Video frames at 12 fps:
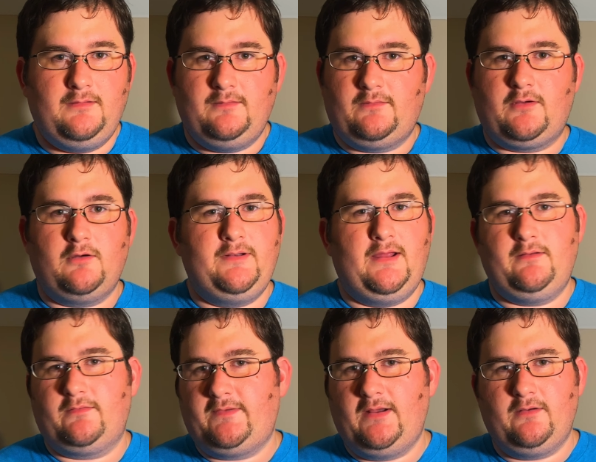It's going down
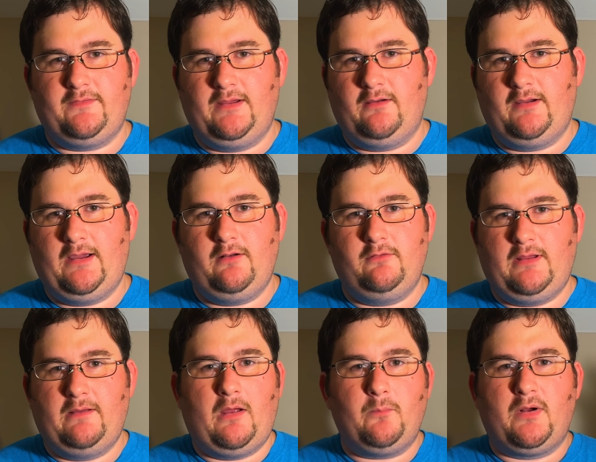the stairs now.
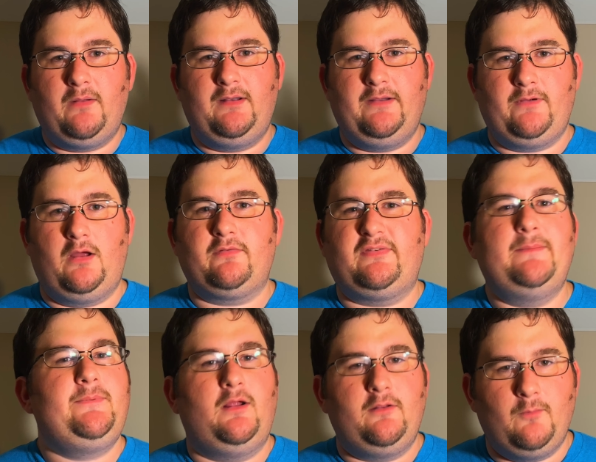I'll probably never... I'll
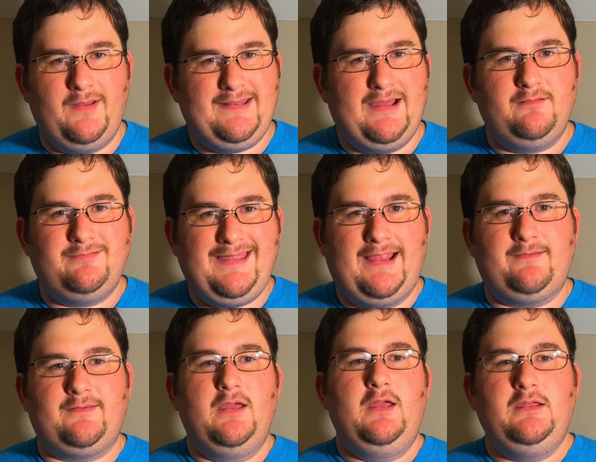step it on the way down.
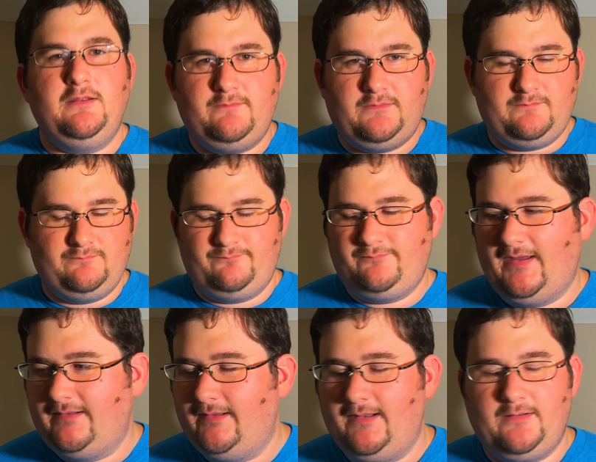Thanks.
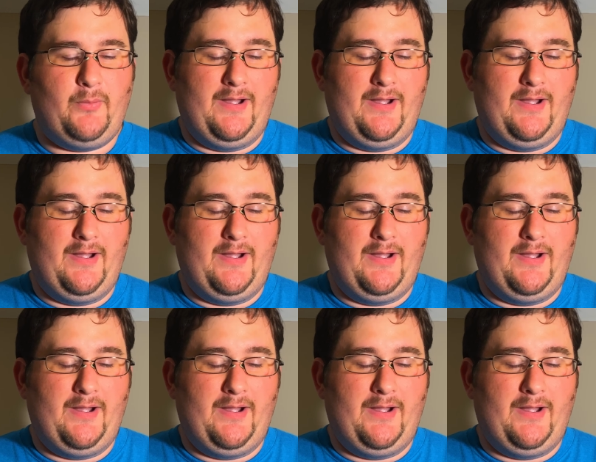I did it.